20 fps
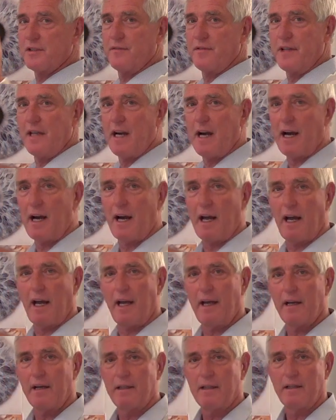of the eye
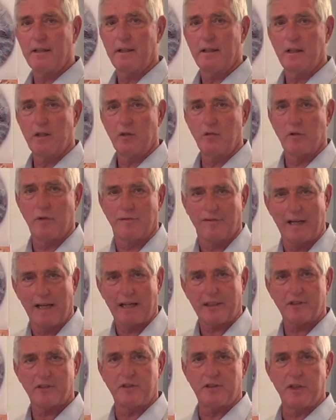
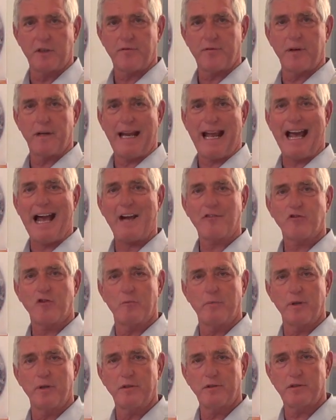reflects different
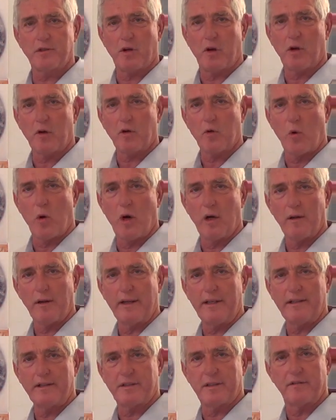attributes or
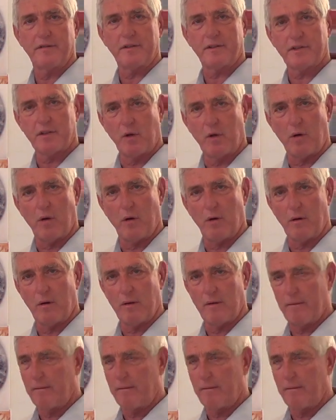qualities of the soul.